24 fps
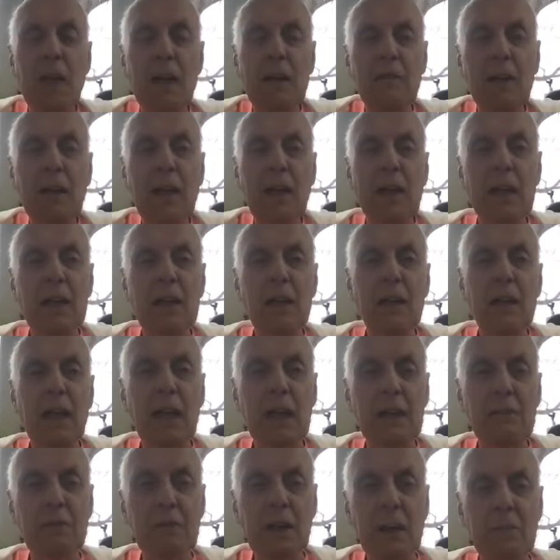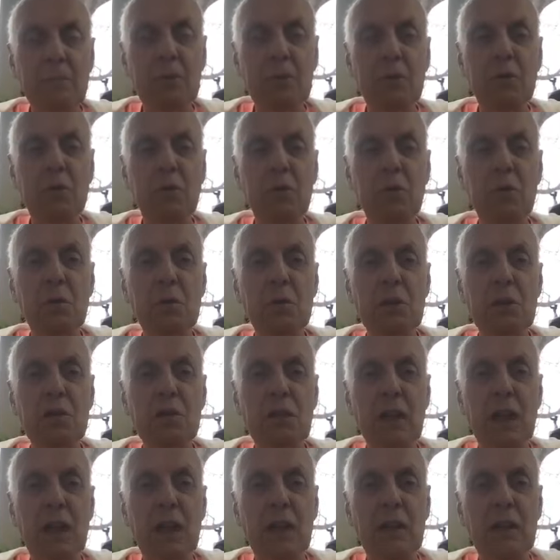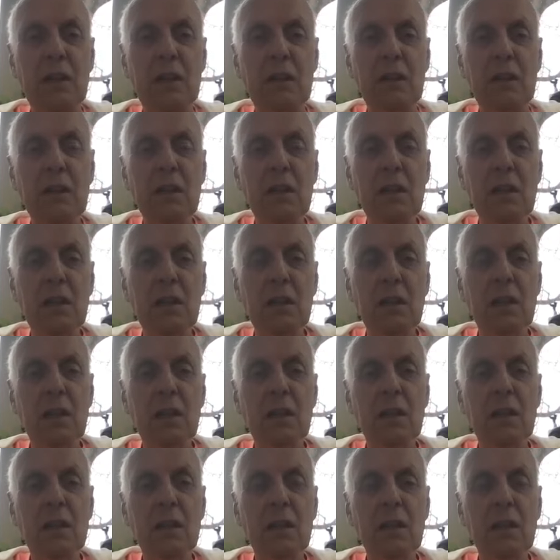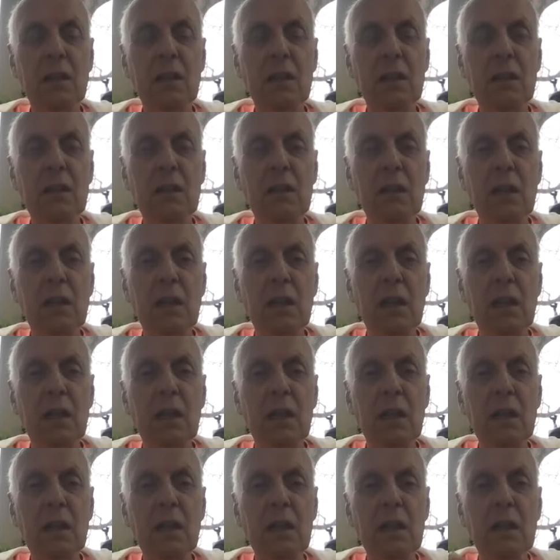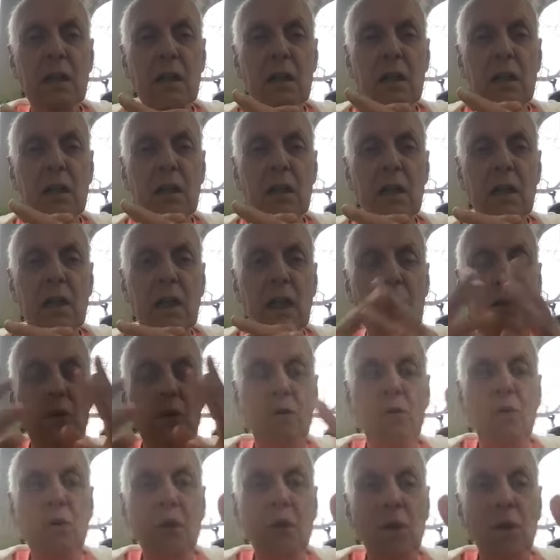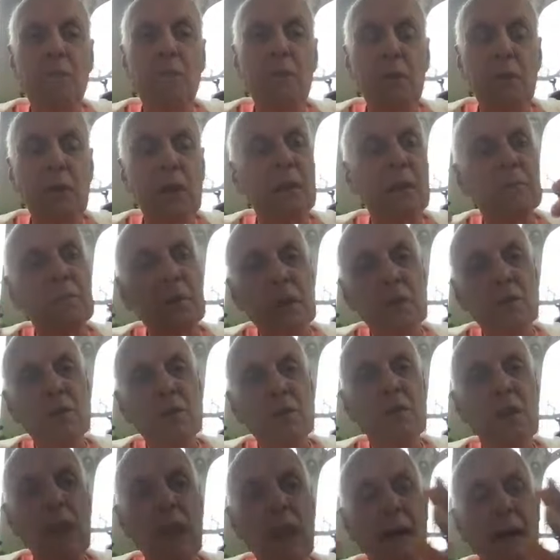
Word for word: I've had a lot of opportunities, Anne, and and uh, mm and I don't look for them; they just